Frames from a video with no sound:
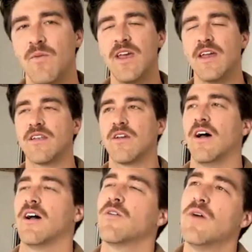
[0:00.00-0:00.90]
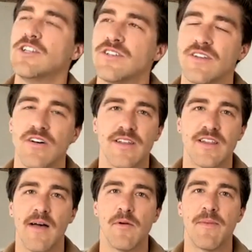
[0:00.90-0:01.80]
and we get uh, questions all the
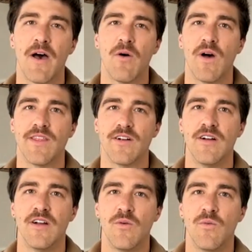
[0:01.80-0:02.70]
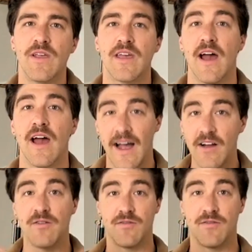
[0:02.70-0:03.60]
time about whether we can
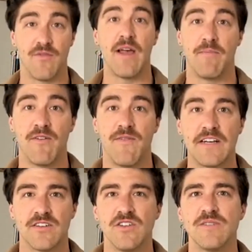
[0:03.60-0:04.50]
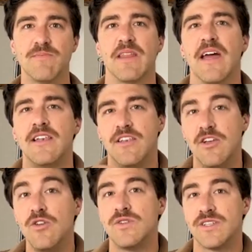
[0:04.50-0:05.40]
hire the right professionals, but then
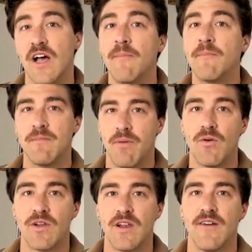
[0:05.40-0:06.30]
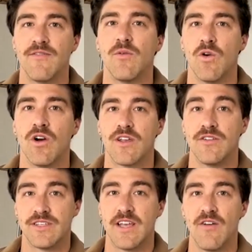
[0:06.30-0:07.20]
do some component of the work
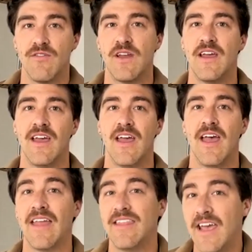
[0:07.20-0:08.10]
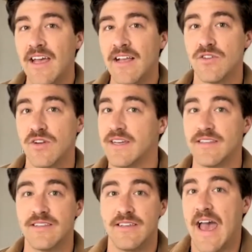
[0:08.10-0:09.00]
yourself. And the answer
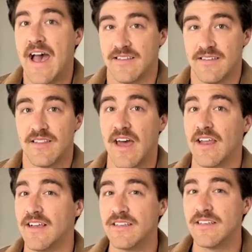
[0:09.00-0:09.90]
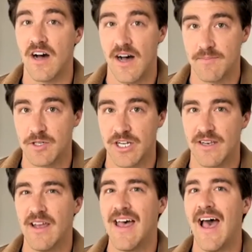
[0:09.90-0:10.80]
is yes, that is an
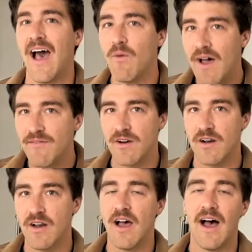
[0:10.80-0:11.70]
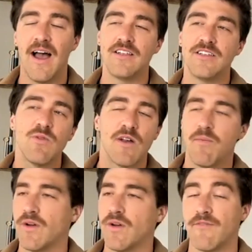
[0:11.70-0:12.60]
option. However, I just want
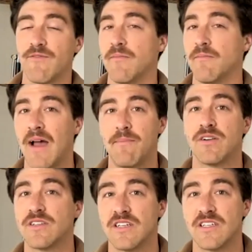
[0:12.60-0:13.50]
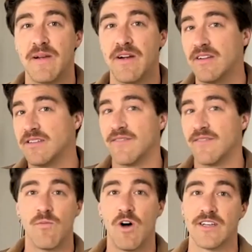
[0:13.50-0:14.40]
to point out from my personal experience and
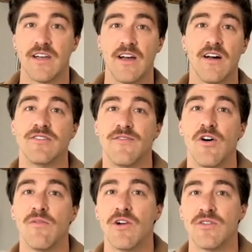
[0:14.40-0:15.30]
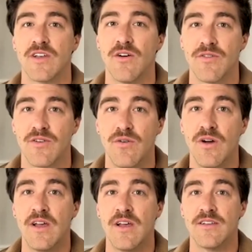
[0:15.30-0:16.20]
from watching hundreds of homeowners go
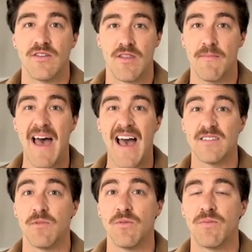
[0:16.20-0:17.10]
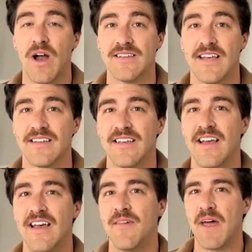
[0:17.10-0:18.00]
through sort of the Maxable process
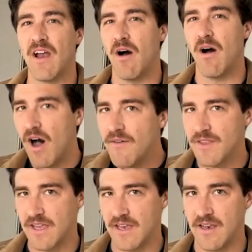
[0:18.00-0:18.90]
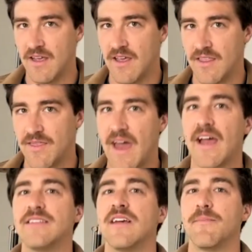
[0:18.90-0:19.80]
that often that
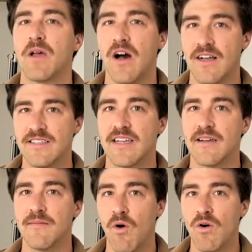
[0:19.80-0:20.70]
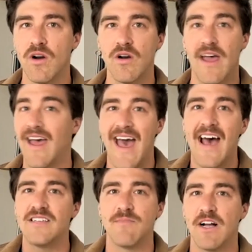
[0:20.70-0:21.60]
ends up costing more,
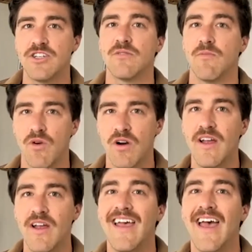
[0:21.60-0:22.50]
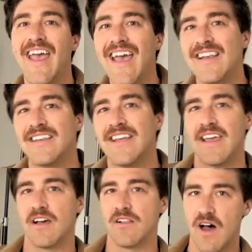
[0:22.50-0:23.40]
as much or more, and
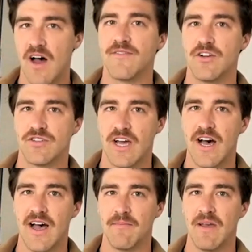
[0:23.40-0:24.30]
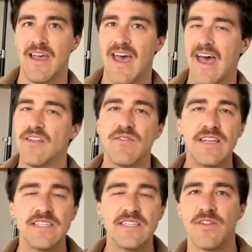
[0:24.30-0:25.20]
taking a lot of your time. And the
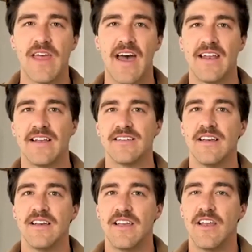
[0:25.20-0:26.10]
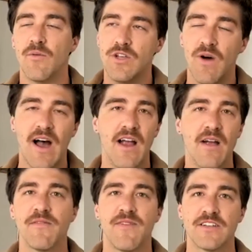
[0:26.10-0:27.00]
reason for that is you know, when you
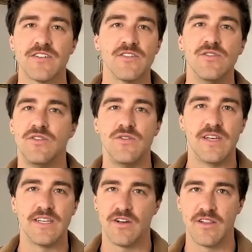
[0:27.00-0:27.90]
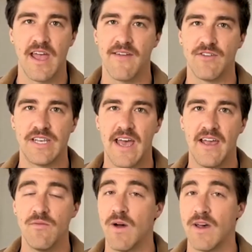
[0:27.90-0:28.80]
hire professionals who do this all day, every
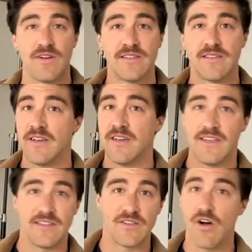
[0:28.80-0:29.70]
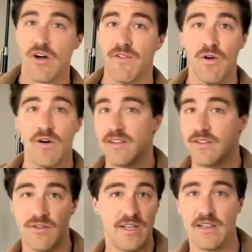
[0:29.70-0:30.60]
day, whether it's install flooring,
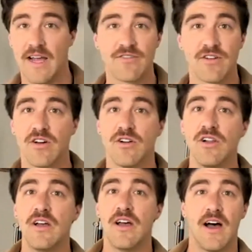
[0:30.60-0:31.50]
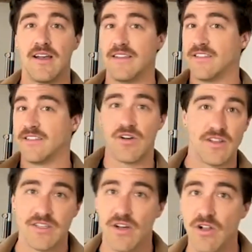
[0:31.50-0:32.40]
do the electrical, uh,
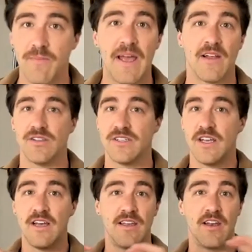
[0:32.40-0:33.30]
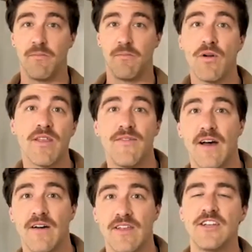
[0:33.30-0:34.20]
install the solar panels, you know, pour the
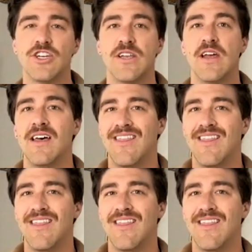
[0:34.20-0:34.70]
foundation,